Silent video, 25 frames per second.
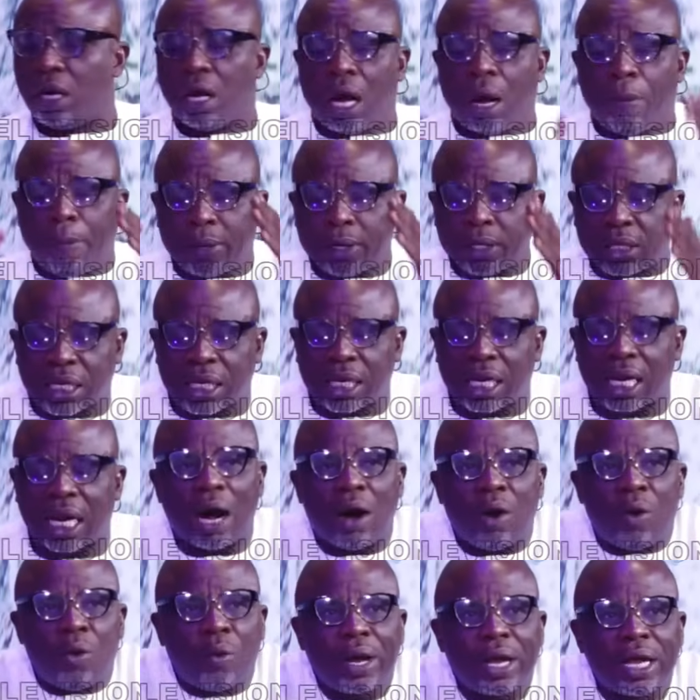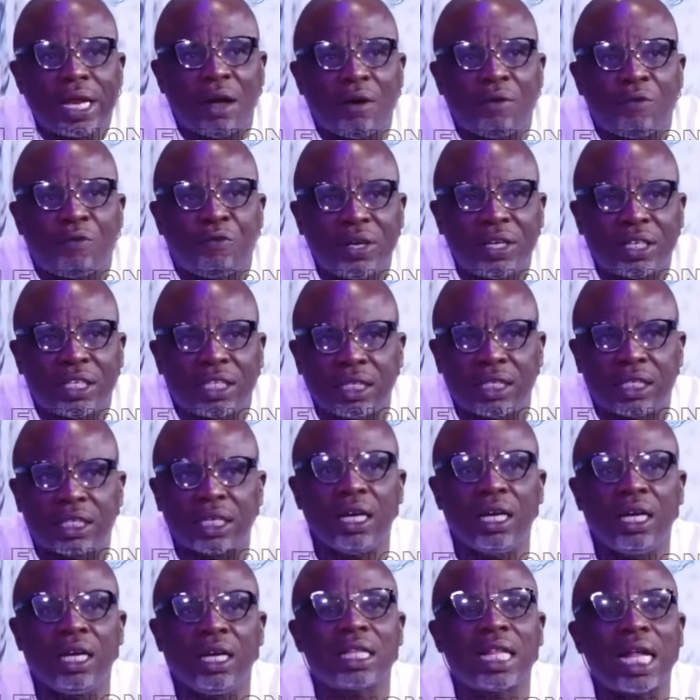But can we now face it?
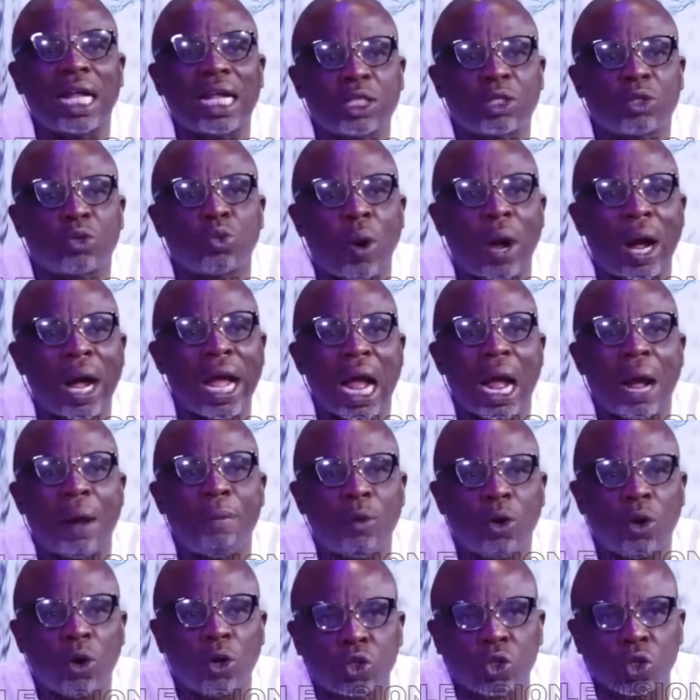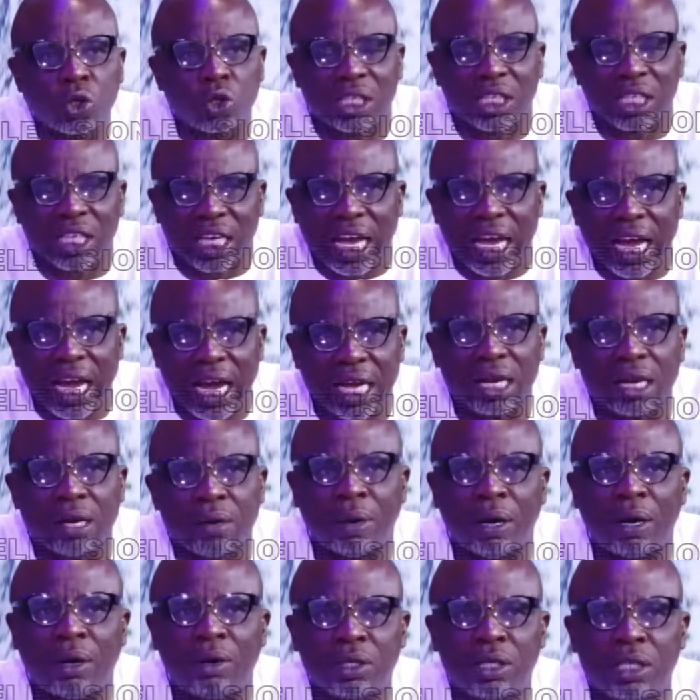That is why I'm also scared
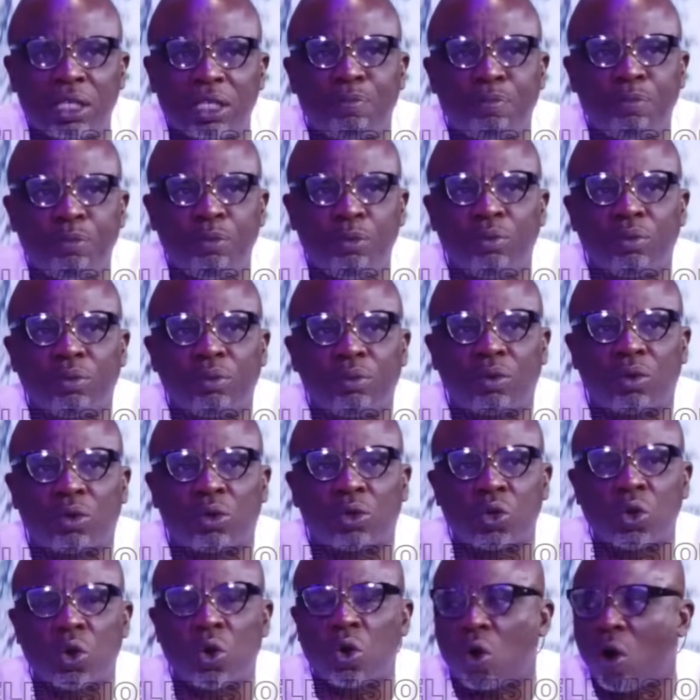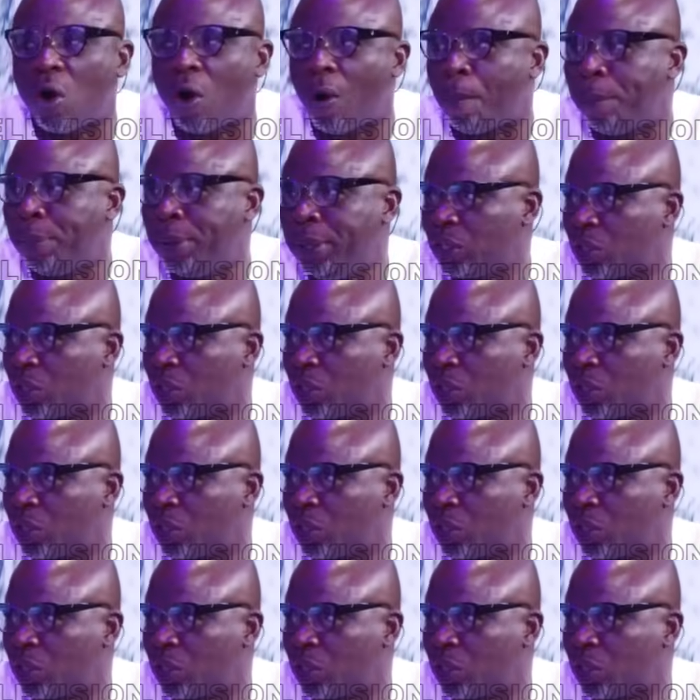about this so-called peace